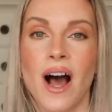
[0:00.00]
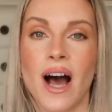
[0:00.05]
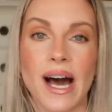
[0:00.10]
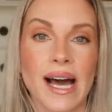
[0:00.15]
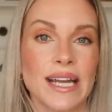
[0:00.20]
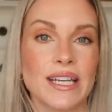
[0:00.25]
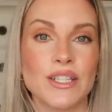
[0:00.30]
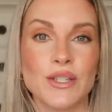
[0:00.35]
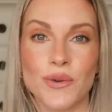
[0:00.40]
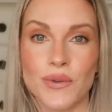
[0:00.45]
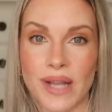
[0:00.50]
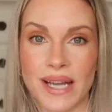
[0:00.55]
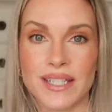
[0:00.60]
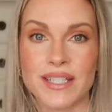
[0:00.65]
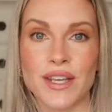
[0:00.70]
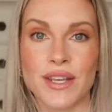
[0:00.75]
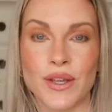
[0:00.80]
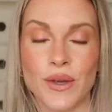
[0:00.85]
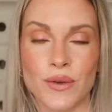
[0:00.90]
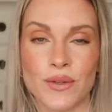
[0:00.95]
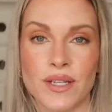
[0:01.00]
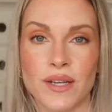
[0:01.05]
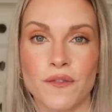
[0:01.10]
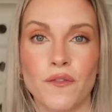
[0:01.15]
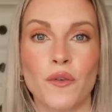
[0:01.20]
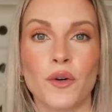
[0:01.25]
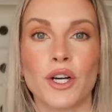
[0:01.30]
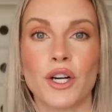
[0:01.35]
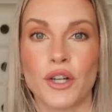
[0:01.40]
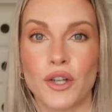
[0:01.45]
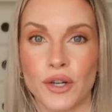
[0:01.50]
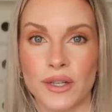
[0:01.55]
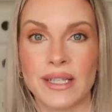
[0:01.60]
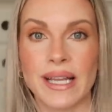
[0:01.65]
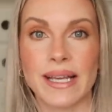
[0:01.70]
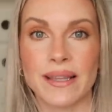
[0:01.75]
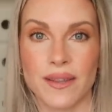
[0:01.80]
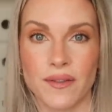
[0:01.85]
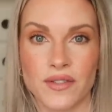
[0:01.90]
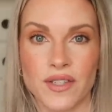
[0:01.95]
I do like to use it for a good
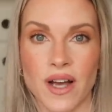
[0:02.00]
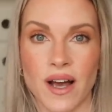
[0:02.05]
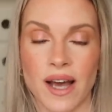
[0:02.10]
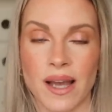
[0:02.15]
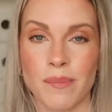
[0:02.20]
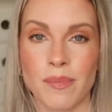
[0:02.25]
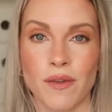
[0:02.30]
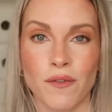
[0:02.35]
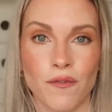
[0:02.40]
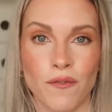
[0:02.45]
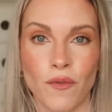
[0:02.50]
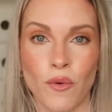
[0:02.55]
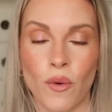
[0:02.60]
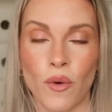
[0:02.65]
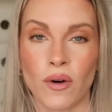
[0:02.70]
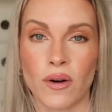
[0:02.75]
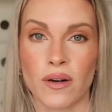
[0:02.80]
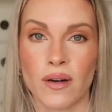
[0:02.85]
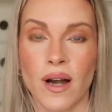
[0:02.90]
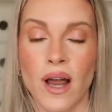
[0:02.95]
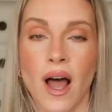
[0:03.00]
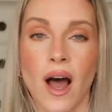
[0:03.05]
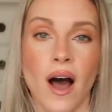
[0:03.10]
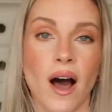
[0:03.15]
length of time before